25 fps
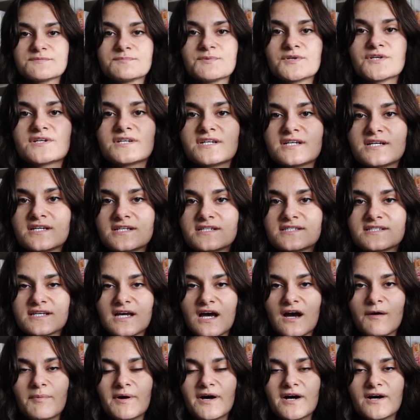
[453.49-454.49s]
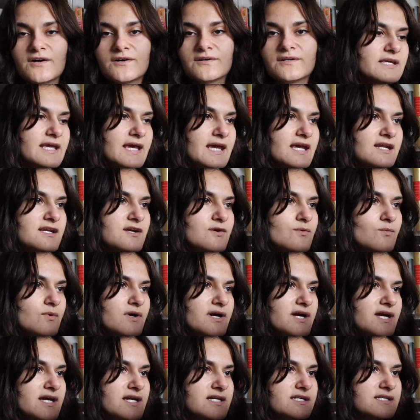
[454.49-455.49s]
book is about gaining
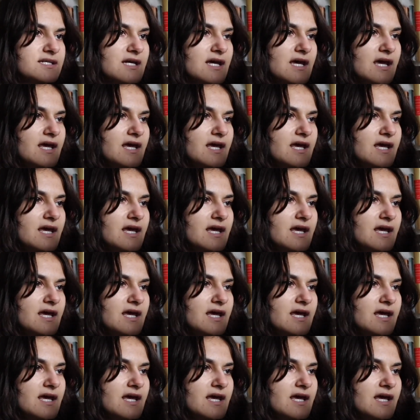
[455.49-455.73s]
weight